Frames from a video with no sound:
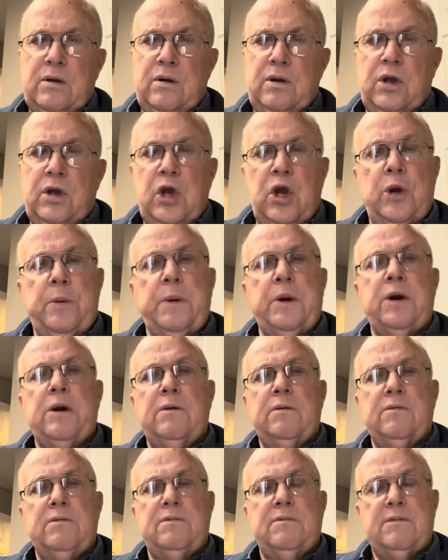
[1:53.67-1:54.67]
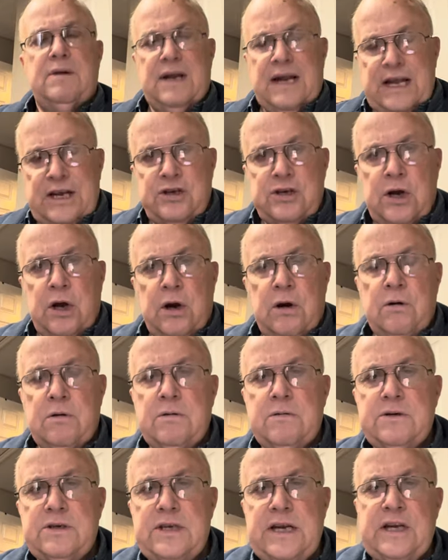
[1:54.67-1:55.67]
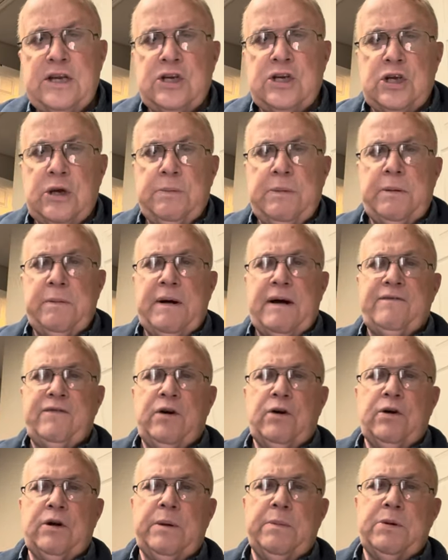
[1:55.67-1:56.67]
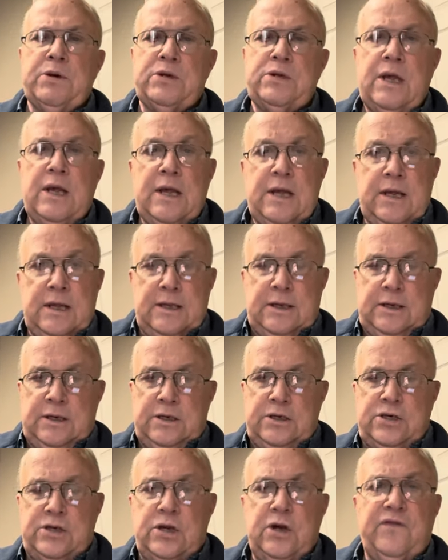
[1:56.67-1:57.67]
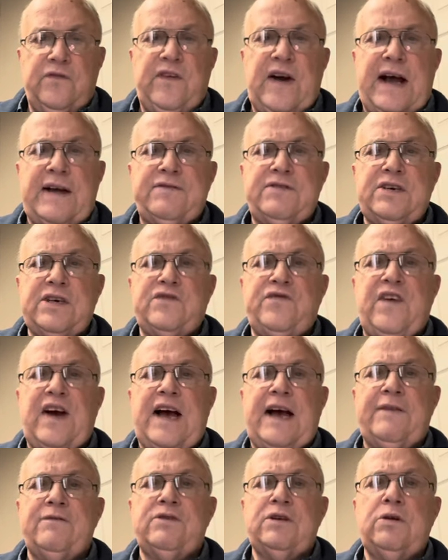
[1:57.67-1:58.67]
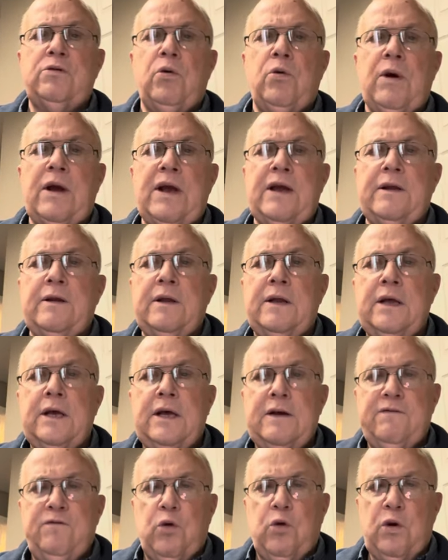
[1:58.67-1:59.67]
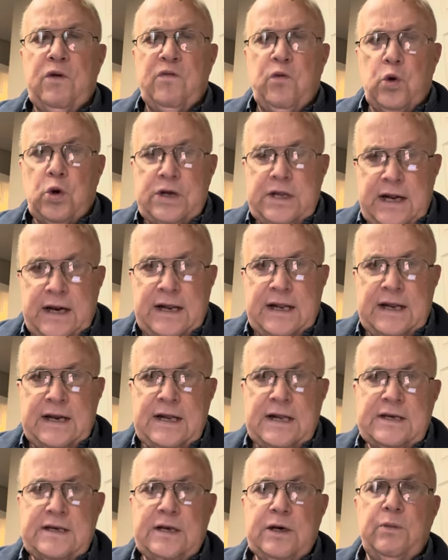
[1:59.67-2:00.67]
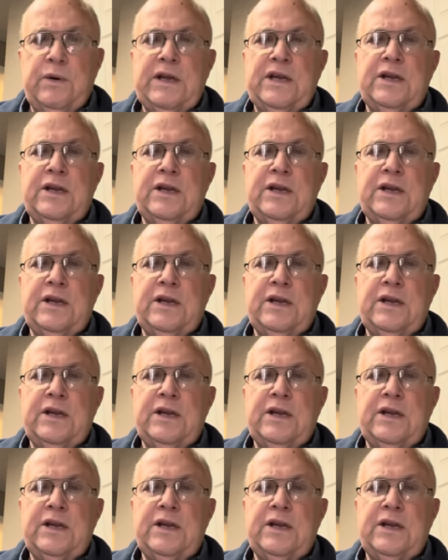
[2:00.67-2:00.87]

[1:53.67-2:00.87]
humor, clean joke, send it to me. My phone number is 256-508-4410. And until we